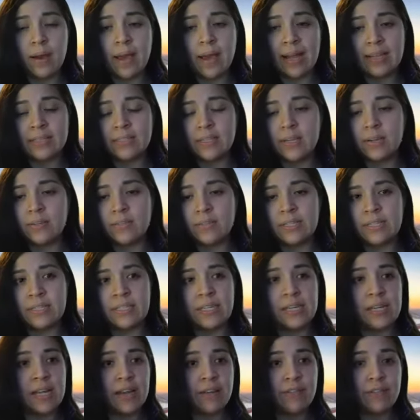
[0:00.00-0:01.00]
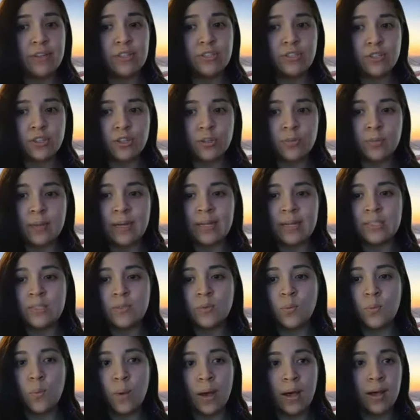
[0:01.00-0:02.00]
at San Jose State every term
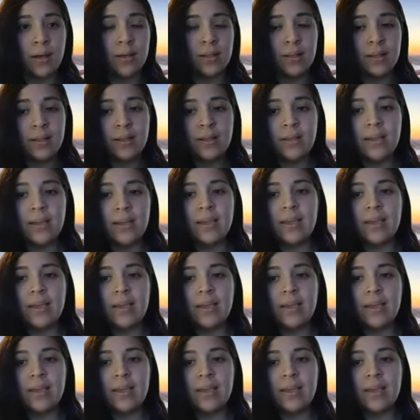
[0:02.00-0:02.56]
as well.